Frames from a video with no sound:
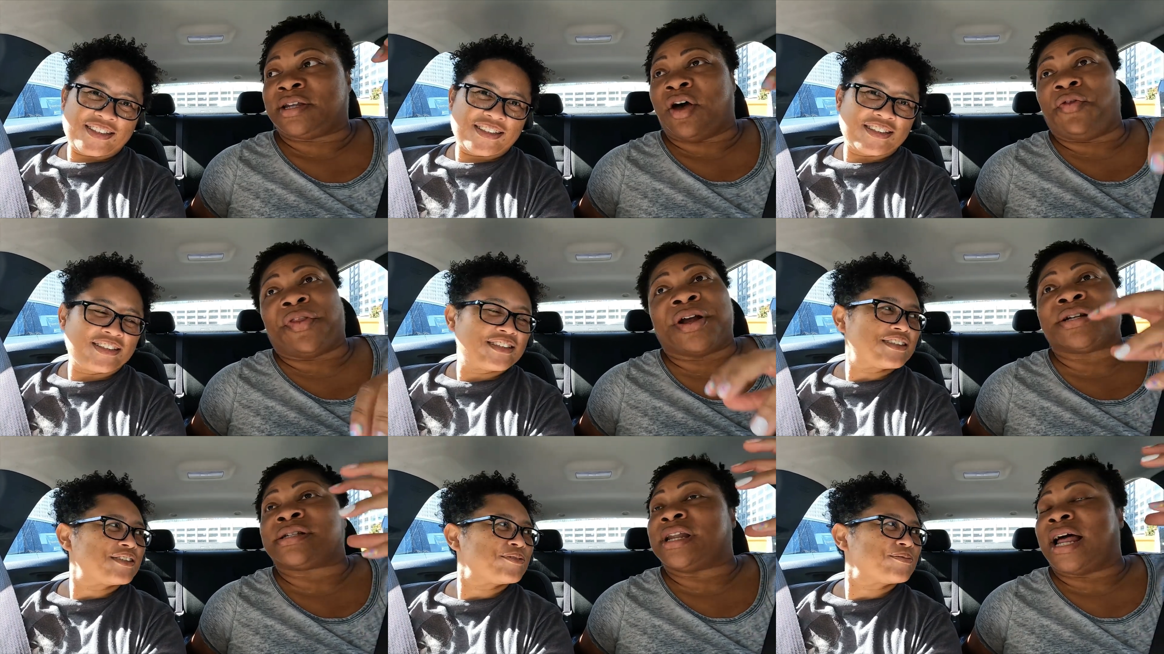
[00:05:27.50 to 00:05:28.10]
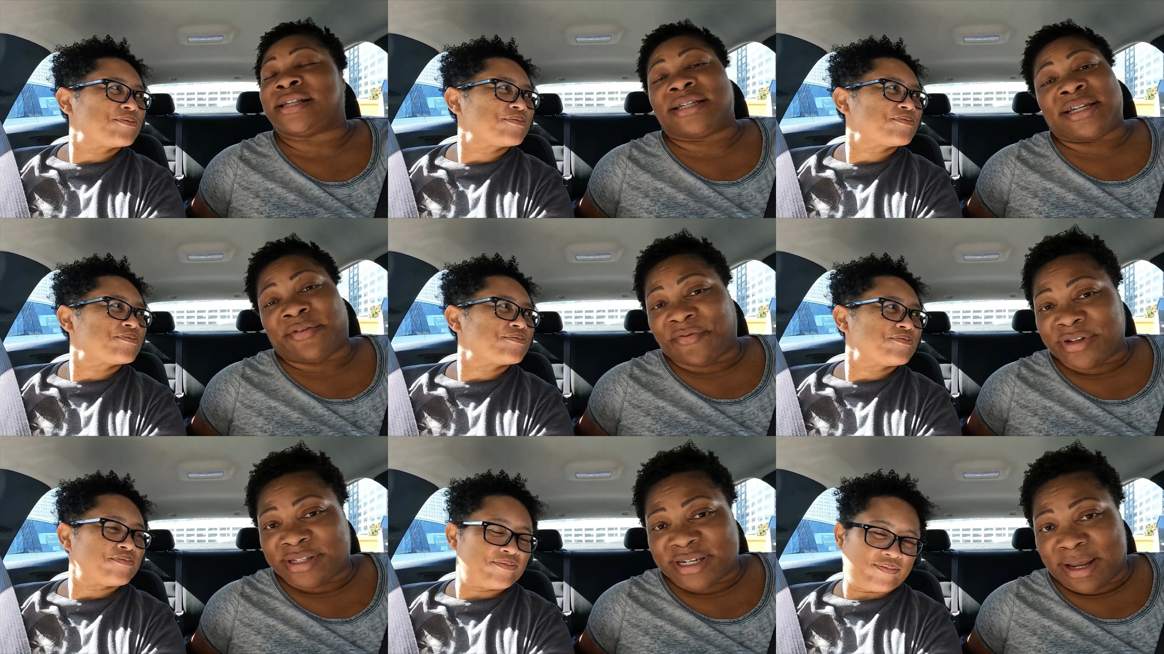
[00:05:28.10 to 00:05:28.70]
Speaker 1: so there's lots of
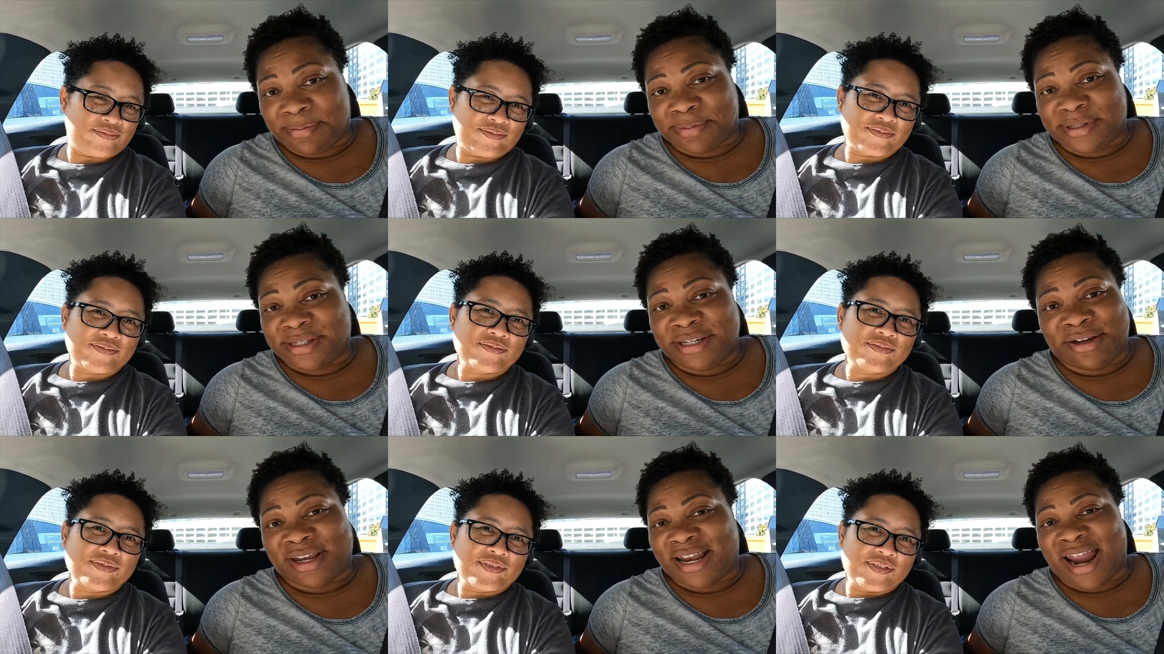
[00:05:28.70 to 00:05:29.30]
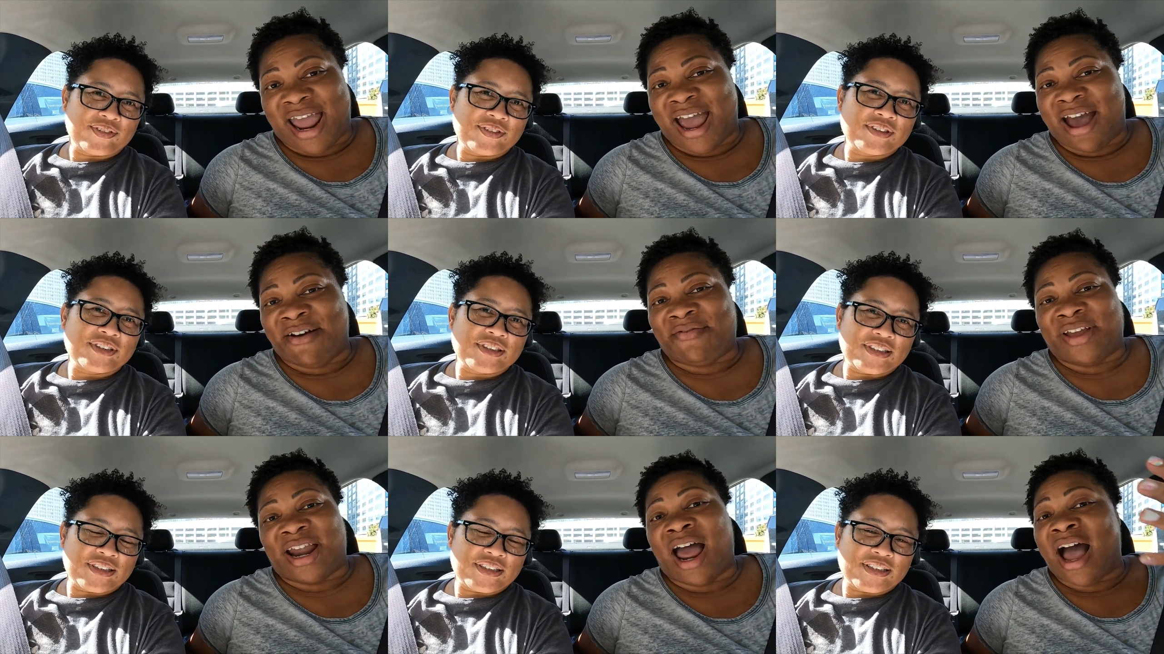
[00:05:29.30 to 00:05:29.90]
different steps you can
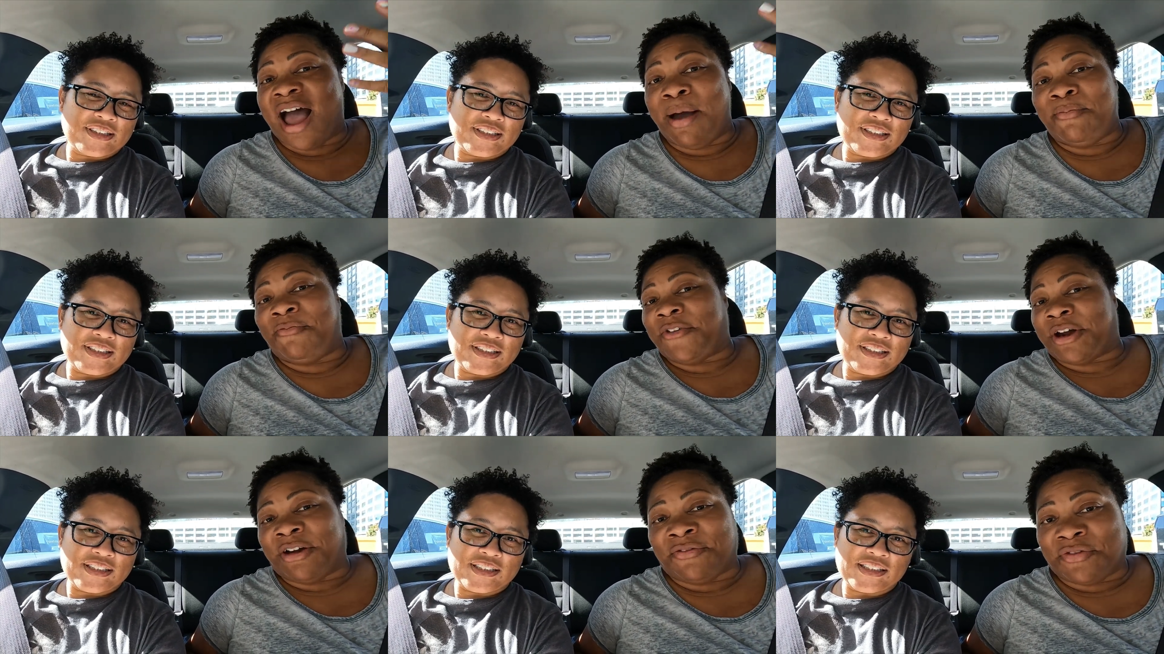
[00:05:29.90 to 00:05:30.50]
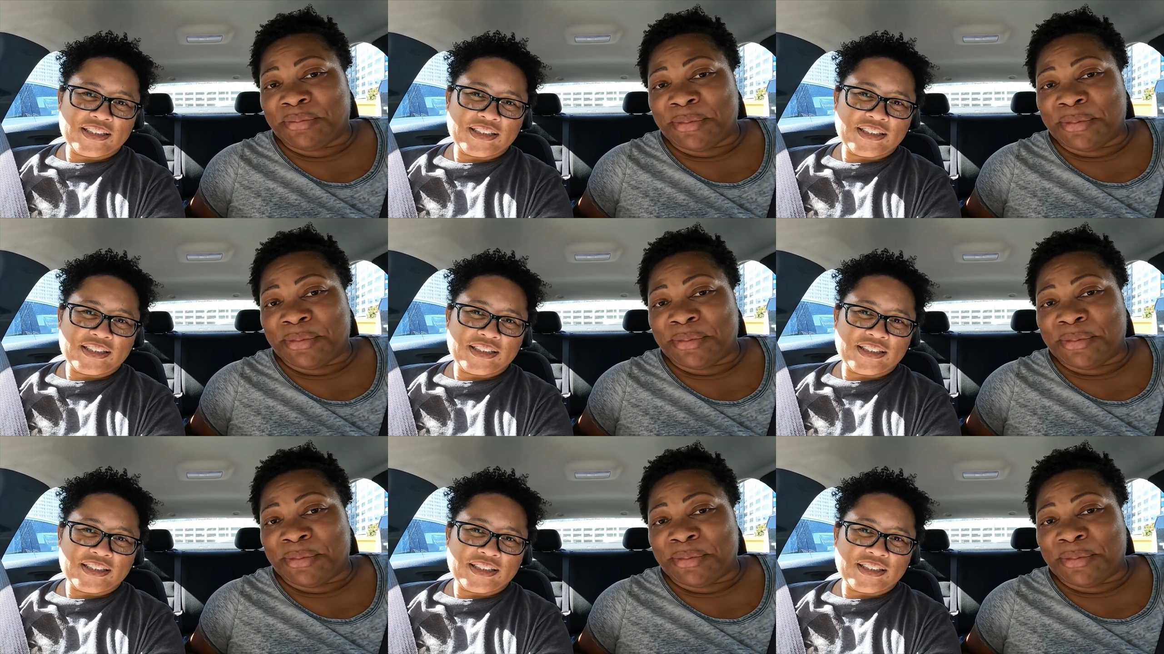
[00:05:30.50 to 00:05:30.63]
have, and I'm very